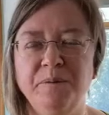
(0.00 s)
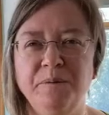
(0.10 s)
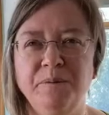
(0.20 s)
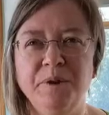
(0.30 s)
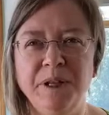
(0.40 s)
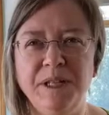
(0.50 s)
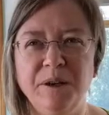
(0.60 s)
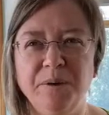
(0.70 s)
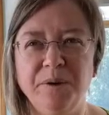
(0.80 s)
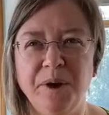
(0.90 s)
really
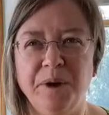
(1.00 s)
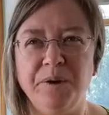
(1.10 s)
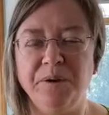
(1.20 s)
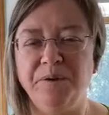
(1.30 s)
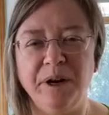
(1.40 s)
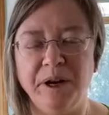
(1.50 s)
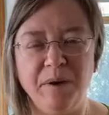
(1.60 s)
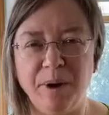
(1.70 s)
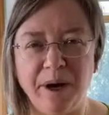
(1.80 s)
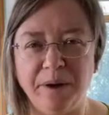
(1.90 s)
don't know very
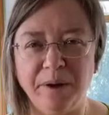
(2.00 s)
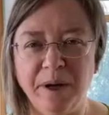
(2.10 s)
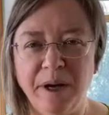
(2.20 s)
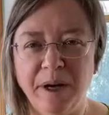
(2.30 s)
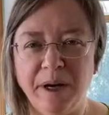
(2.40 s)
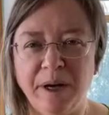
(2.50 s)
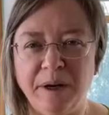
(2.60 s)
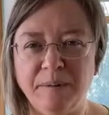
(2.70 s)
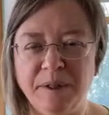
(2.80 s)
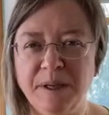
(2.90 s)
well,
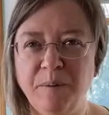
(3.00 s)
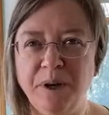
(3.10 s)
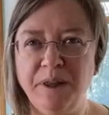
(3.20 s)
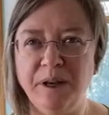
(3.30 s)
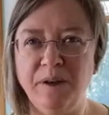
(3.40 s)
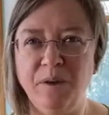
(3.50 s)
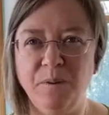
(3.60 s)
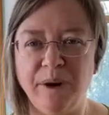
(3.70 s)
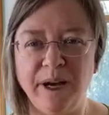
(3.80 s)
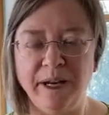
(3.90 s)
someone that you
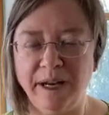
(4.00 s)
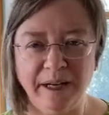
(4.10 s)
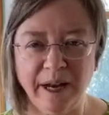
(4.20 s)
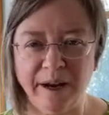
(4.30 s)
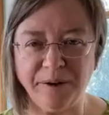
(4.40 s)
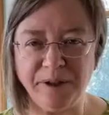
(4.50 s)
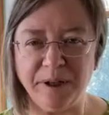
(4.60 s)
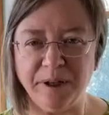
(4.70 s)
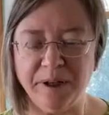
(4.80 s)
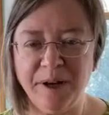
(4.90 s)
might
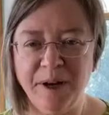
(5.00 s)
encounter.